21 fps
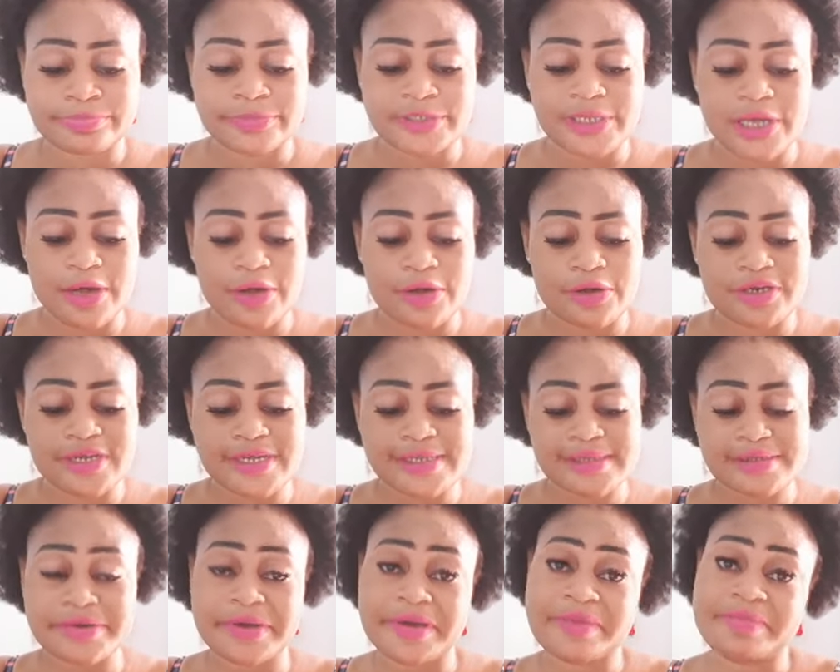So
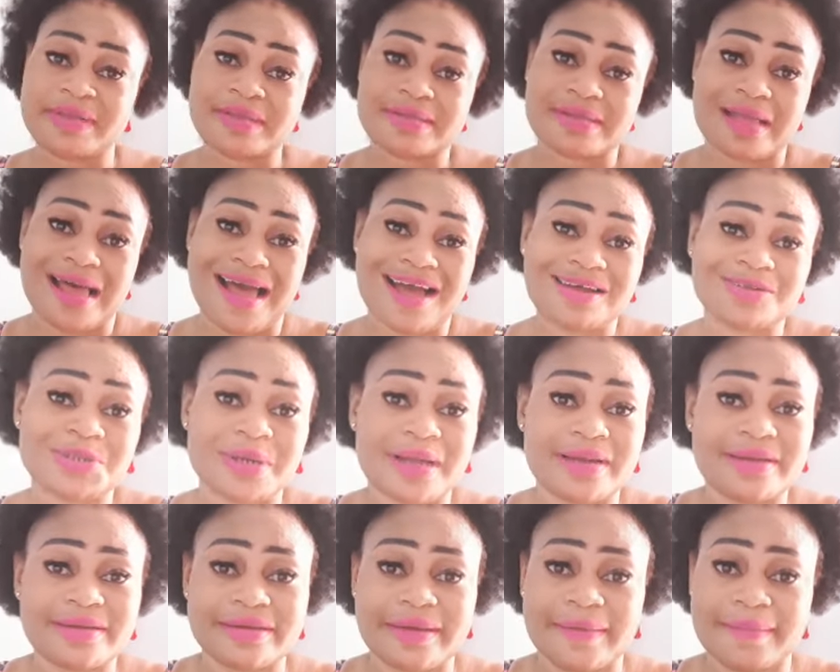this cream is
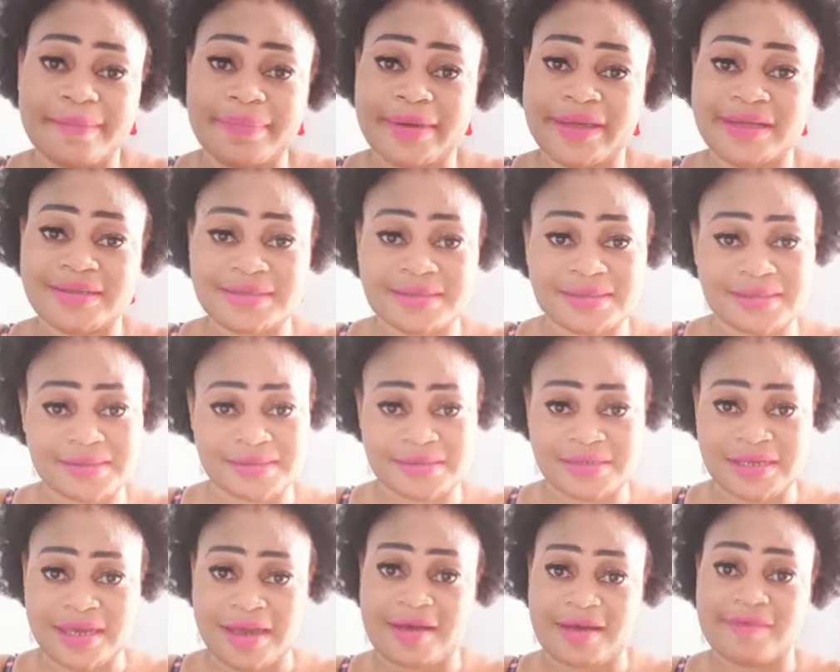actually the best
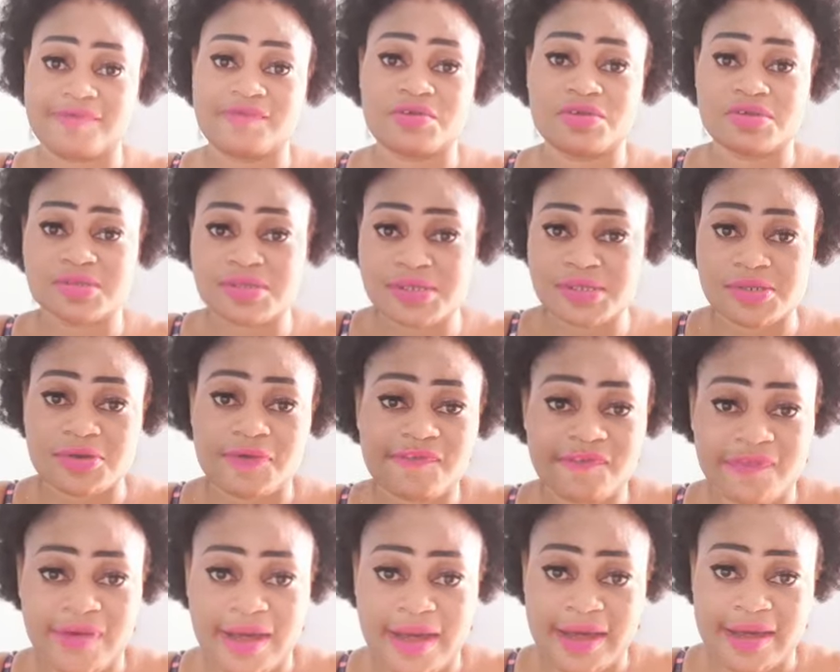I've used so
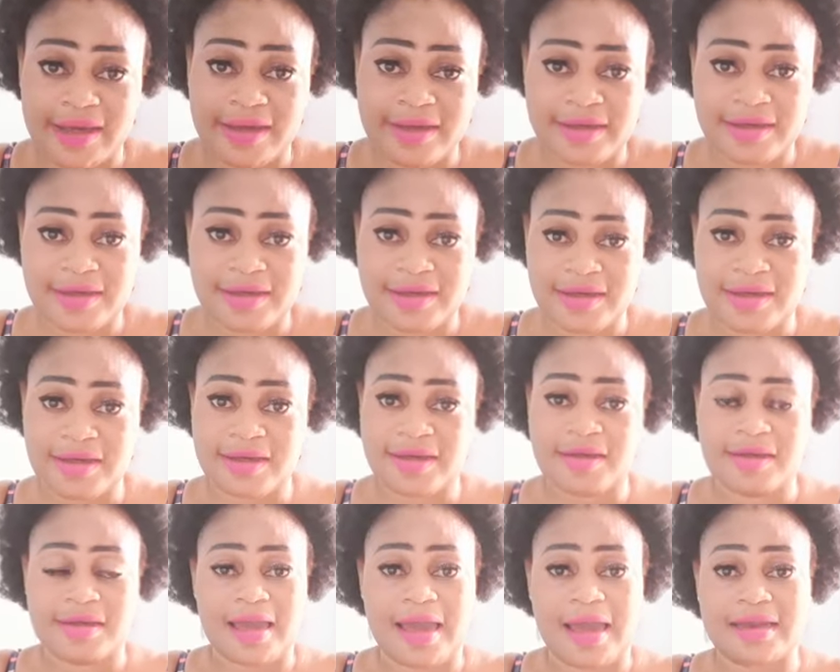far,
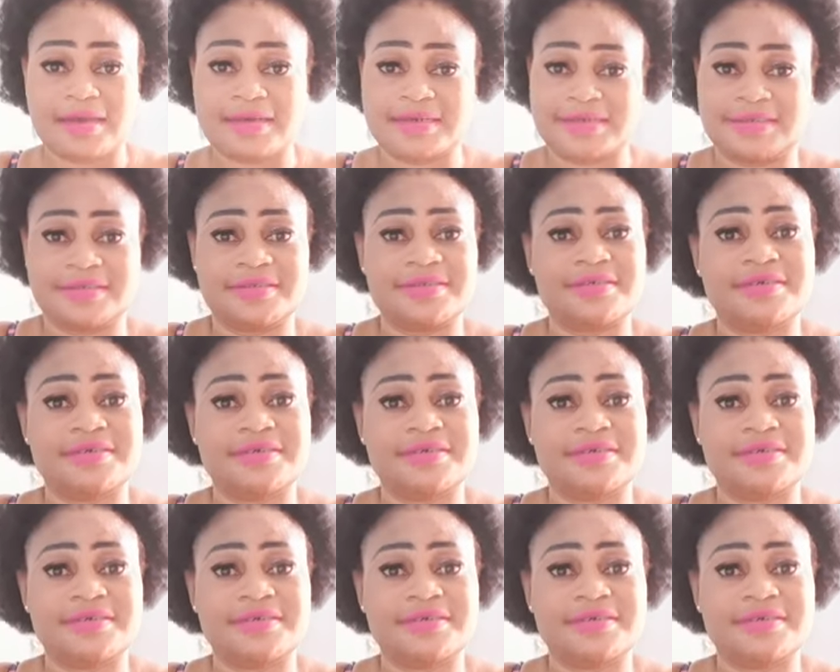and